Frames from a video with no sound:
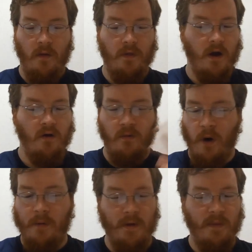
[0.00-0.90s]
there are
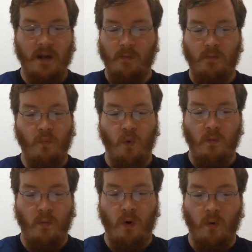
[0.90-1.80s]
probably many
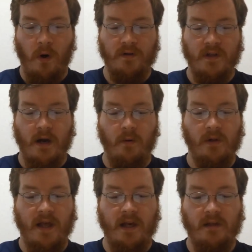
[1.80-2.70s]
more words that are
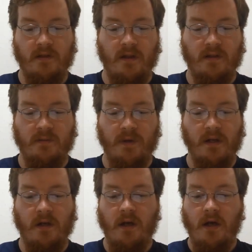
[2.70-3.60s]
related to this,
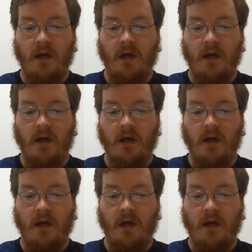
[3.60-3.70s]
but